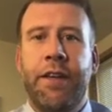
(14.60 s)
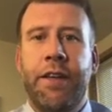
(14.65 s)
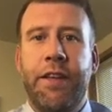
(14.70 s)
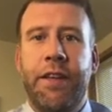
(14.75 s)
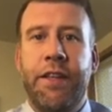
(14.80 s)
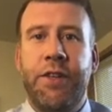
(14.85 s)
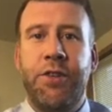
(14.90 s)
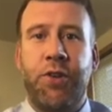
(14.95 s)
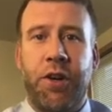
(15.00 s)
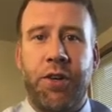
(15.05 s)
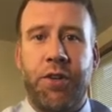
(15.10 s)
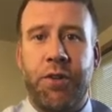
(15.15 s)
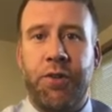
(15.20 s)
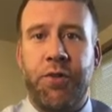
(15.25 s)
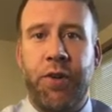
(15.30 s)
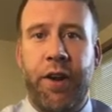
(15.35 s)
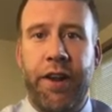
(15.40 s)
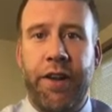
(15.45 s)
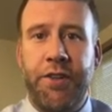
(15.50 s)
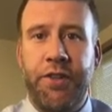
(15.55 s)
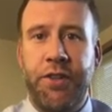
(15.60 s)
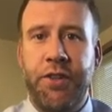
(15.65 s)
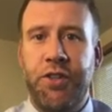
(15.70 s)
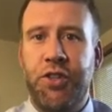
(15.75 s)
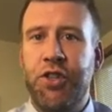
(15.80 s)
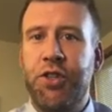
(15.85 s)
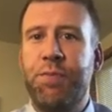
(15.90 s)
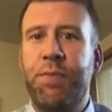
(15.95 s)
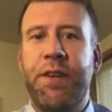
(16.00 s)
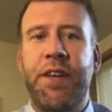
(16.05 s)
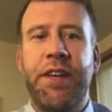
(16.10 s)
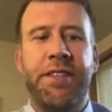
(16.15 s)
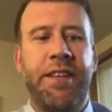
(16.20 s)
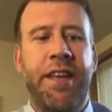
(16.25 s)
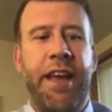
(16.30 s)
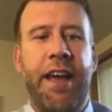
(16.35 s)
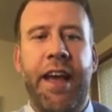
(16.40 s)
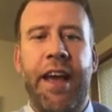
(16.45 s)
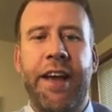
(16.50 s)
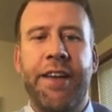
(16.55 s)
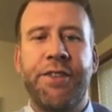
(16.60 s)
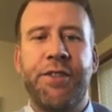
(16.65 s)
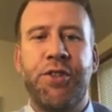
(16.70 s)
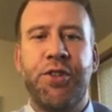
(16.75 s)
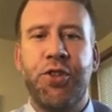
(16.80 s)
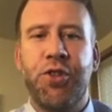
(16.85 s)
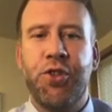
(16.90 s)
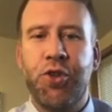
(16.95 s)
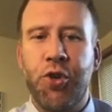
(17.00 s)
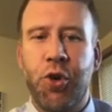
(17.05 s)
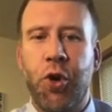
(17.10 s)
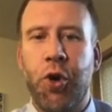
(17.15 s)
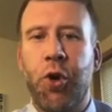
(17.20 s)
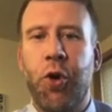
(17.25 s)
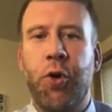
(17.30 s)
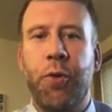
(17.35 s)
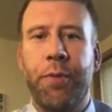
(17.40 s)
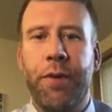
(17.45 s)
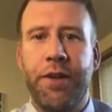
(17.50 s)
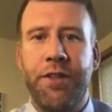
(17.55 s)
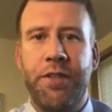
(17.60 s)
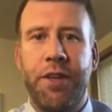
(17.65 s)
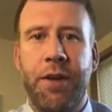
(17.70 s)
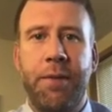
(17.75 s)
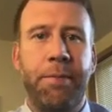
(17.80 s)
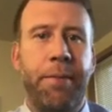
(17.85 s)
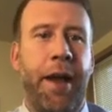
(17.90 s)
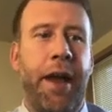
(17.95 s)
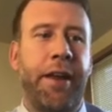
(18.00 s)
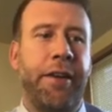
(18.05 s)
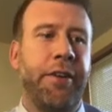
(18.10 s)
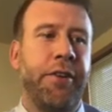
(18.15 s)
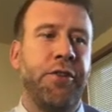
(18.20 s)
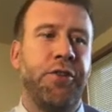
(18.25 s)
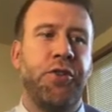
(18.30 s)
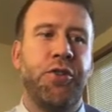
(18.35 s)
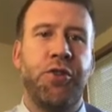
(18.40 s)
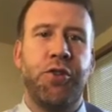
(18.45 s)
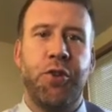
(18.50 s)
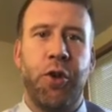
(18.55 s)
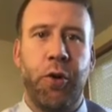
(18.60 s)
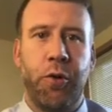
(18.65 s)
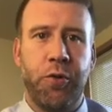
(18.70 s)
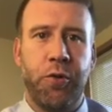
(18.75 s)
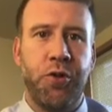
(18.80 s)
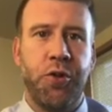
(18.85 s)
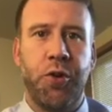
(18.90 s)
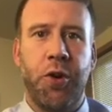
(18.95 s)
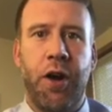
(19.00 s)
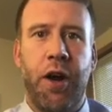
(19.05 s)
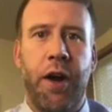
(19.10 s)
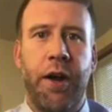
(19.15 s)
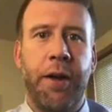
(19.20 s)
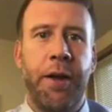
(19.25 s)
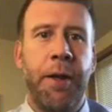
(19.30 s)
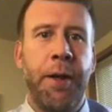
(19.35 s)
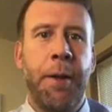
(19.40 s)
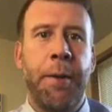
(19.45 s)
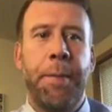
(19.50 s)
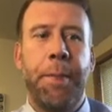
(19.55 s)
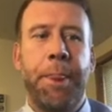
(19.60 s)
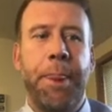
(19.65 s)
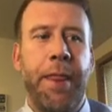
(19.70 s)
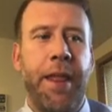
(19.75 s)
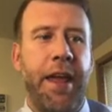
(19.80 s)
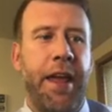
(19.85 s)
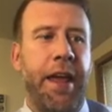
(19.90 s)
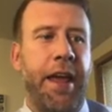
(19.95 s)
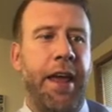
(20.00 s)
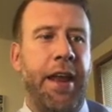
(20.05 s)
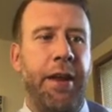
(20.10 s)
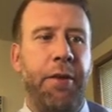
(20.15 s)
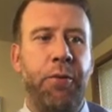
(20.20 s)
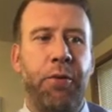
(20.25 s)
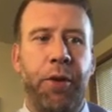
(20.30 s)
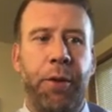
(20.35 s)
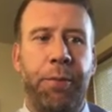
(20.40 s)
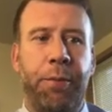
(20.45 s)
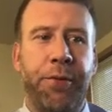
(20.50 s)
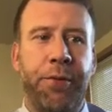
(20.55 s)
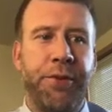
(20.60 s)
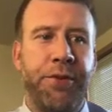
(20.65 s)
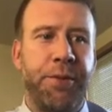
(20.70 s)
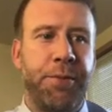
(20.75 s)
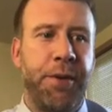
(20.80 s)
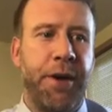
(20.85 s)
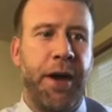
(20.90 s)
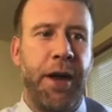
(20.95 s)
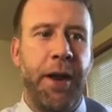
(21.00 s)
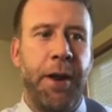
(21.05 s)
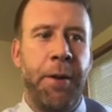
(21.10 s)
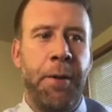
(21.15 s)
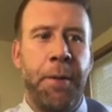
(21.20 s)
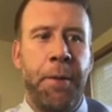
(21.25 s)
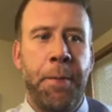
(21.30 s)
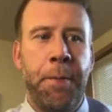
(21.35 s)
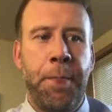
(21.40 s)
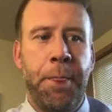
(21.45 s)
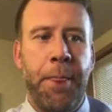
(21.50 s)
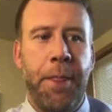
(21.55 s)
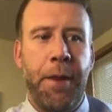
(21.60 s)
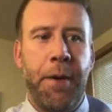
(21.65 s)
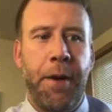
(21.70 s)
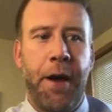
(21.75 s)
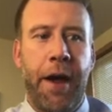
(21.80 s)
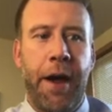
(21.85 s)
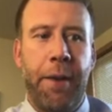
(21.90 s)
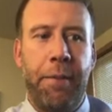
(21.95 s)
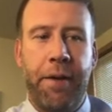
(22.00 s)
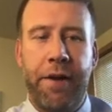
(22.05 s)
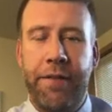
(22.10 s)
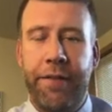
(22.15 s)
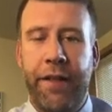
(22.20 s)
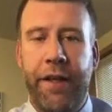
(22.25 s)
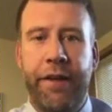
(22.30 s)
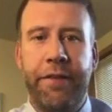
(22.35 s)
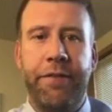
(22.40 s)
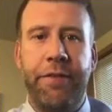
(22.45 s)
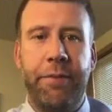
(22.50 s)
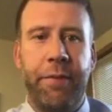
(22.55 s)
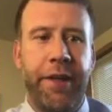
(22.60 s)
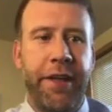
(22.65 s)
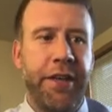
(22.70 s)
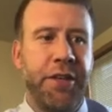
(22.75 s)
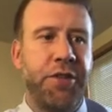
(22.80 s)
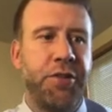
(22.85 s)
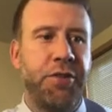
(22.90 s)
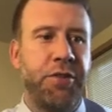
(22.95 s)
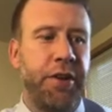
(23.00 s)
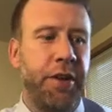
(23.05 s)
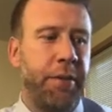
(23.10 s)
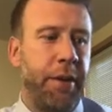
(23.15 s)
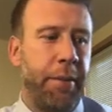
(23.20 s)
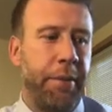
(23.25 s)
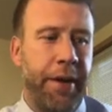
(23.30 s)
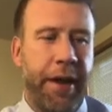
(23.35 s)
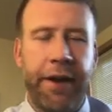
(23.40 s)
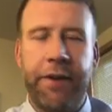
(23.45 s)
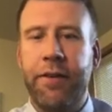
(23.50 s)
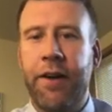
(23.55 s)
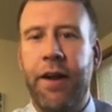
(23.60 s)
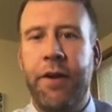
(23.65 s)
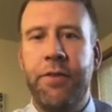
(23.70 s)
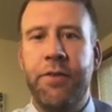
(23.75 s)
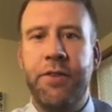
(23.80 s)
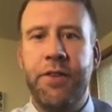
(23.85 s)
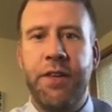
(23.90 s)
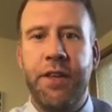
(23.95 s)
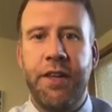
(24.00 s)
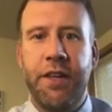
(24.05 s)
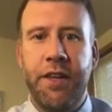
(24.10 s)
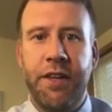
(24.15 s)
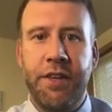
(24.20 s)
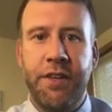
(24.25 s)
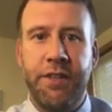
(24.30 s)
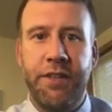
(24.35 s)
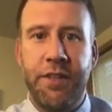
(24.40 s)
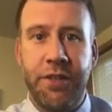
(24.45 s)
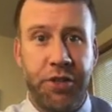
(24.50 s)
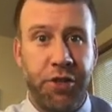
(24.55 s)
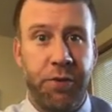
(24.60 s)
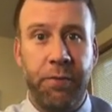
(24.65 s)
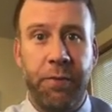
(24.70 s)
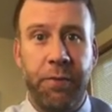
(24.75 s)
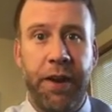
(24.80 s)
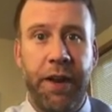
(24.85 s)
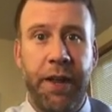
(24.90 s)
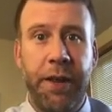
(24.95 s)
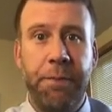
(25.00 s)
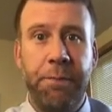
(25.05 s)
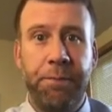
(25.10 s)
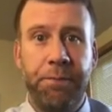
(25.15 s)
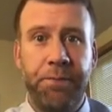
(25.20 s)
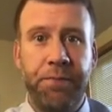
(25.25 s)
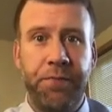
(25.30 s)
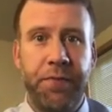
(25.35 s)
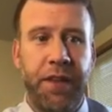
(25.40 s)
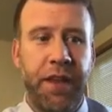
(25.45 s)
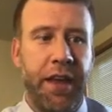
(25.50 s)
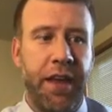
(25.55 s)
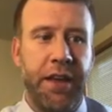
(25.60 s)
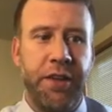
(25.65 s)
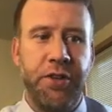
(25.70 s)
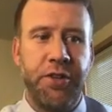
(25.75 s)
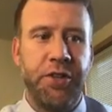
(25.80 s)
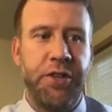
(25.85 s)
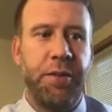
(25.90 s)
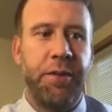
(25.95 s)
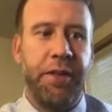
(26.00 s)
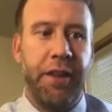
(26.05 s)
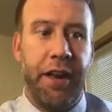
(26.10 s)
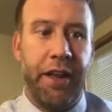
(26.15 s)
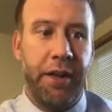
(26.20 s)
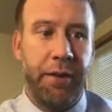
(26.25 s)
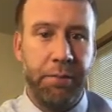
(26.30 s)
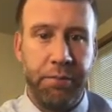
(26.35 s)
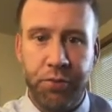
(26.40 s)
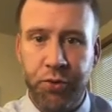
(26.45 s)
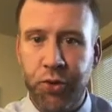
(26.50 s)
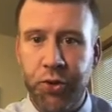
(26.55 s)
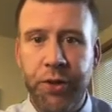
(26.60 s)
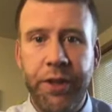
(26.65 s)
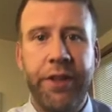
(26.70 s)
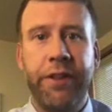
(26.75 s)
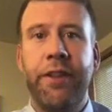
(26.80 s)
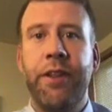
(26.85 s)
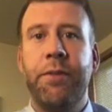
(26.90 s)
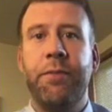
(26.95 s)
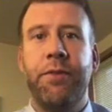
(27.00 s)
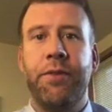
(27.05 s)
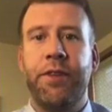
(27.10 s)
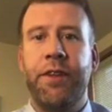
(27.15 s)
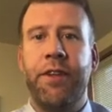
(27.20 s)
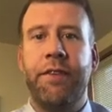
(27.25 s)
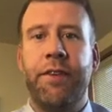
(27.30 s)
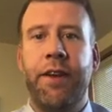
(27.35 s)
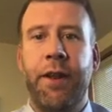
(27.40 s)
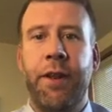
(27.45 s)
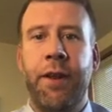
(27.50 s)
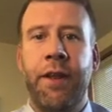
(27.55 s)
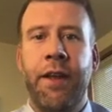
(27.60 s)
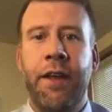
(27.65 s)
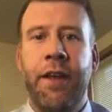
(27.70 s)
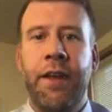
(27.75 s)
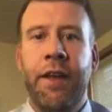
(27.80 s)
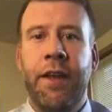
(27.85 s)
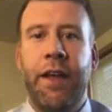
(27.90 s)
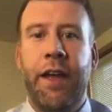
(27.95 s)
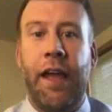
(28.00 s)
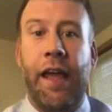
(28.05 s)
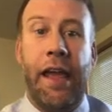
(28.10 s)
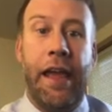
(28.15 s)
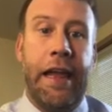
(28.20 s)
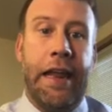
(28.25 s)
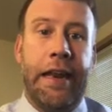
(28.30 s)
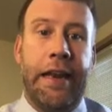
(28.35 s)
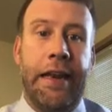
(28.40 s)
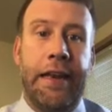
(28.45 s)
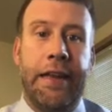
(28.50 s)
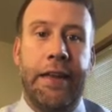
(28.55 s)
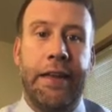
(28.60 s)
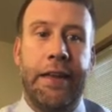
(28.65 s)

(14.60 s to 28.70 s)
instructional strategies, just because it has so much impact. It is so strong, and it really pulls upon my love and my history and my background in teaching reading, and just something that I completely believe in. And